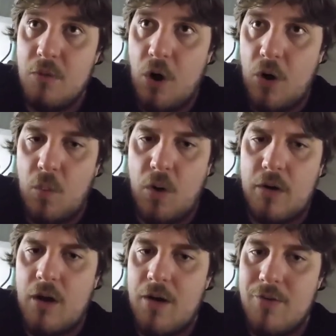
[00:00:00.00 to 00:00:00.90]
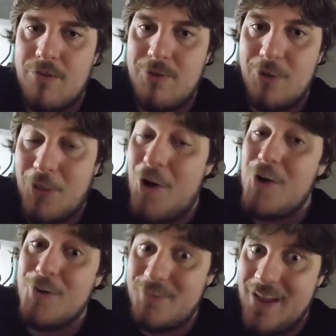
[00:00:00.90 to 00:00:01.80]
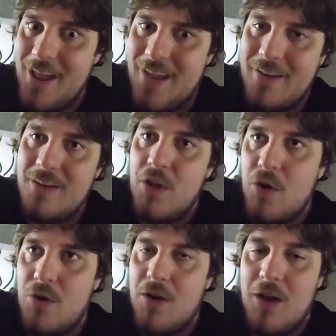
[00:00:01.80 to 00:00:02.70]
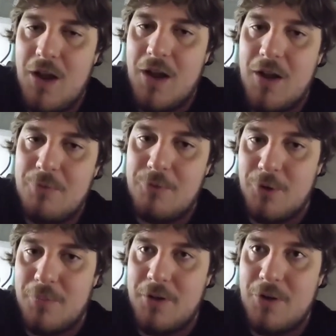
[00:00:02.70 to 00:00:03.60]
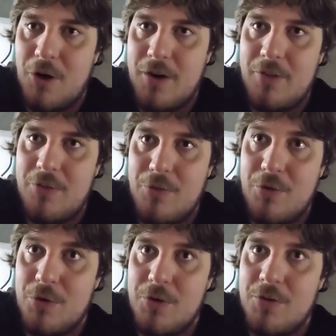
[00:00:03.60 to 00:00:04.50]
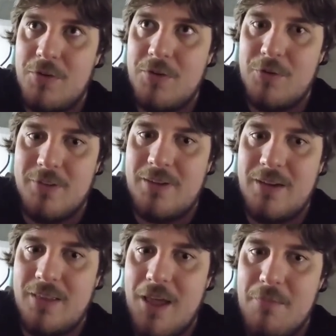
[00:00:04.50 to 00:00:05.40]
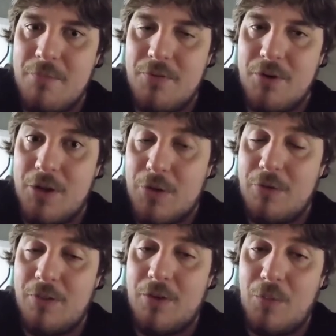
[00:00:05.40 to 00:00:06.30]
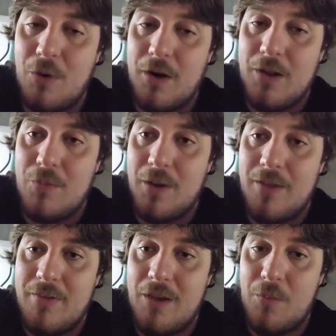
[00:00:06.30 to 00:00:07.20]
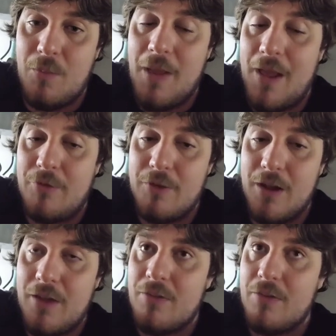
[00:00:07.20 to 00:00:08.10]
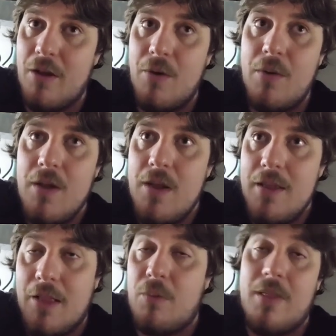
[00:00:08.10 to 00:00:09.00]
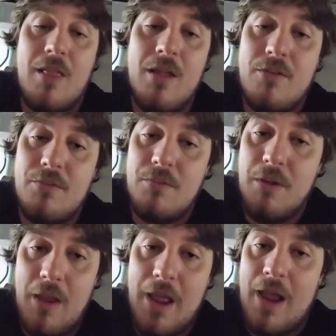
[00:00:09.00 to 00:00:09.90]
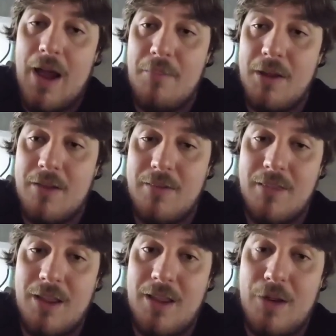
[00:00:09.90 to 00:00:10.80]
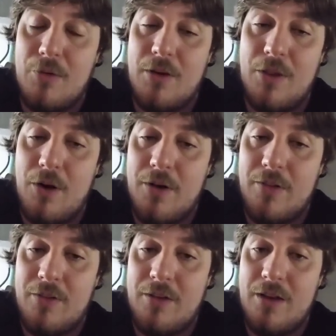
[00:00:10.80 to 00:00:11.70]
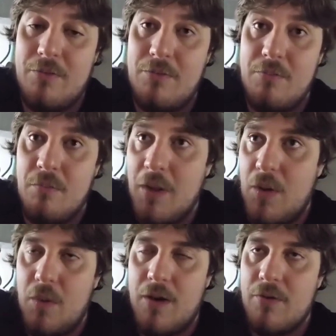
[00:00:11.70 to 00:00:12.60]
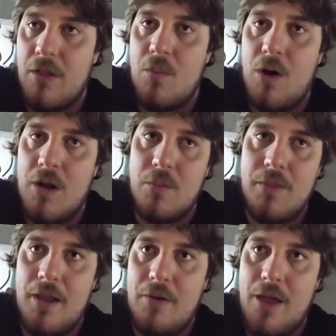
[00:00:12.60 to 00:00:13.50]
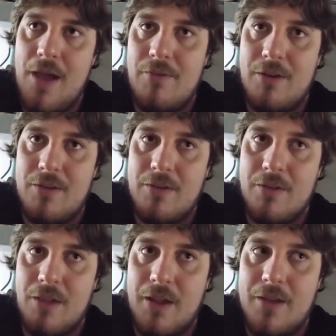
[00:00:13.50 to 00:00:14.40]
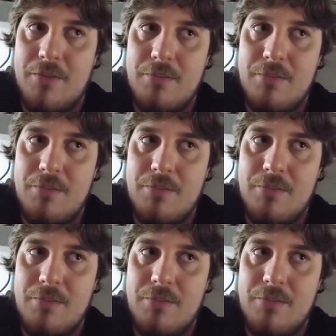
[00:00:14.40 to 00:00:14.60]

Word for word: artwork of long dead uh, German artists who couldn't critique them for using their work in ways that were bastardized. So that's why they love AI because then they can get rid of the artists and make whatever they want without having to like